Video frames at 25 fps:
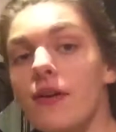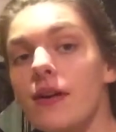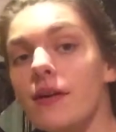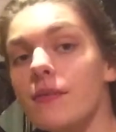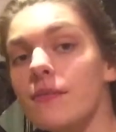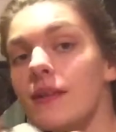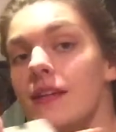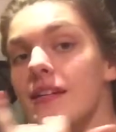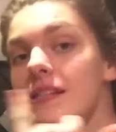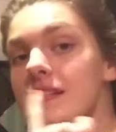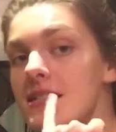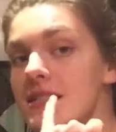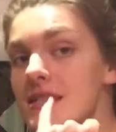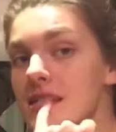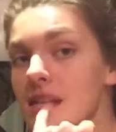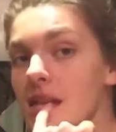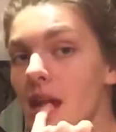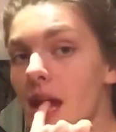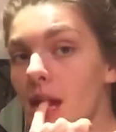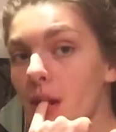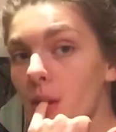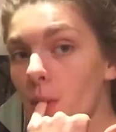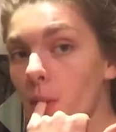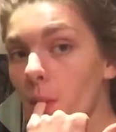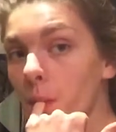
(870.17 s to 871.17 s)
flowing places and
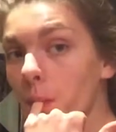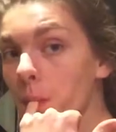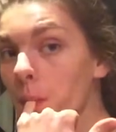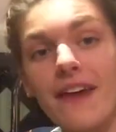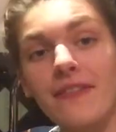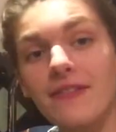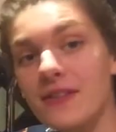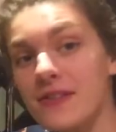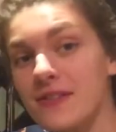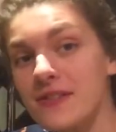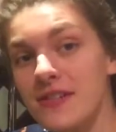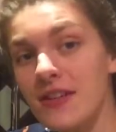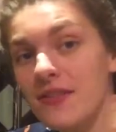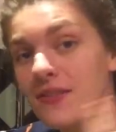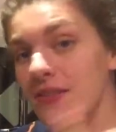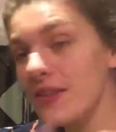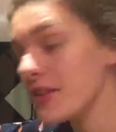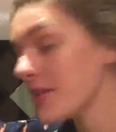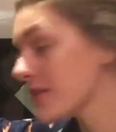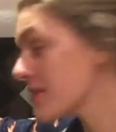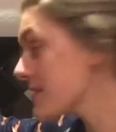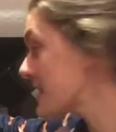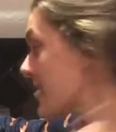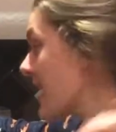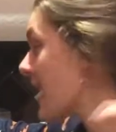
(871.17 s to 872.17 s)
then have yourself a
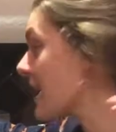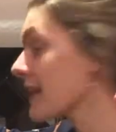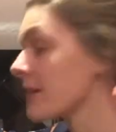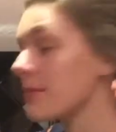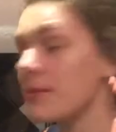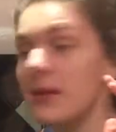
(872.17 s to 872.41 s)
little snack.